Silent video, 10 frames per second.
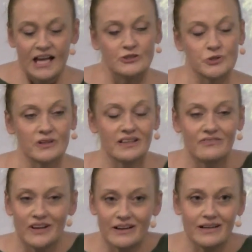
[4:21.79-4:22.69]
enjoying a
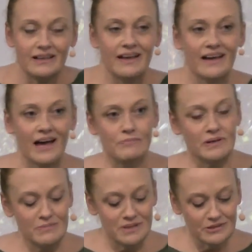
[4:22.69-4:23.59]
very
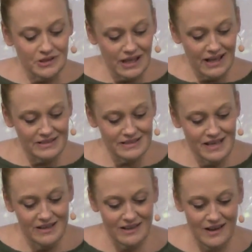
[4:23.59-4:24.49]
happy middle-class
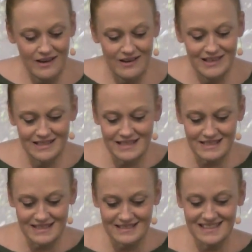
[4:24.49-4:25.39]

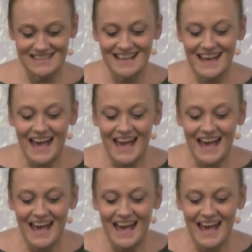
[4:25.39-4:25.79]
existence,